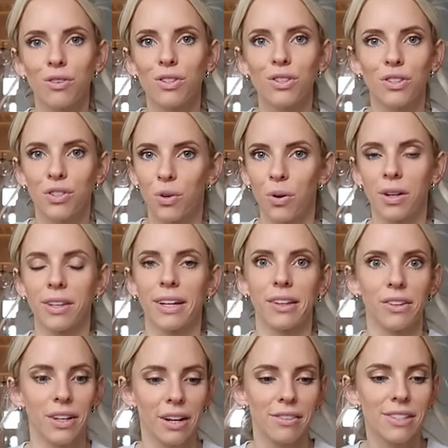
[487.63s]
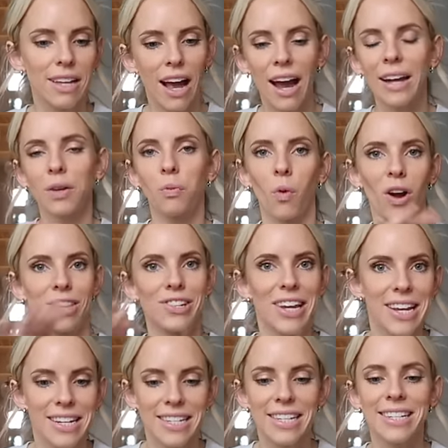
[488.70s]
to the door and like look outside and watch
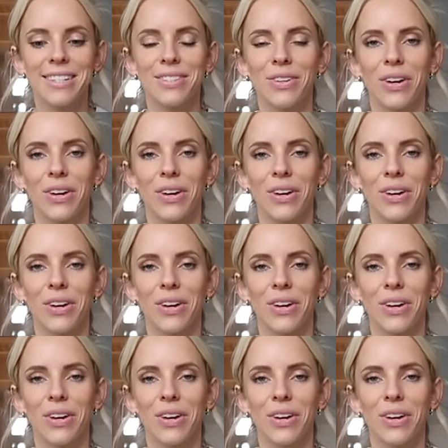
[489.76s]
indies.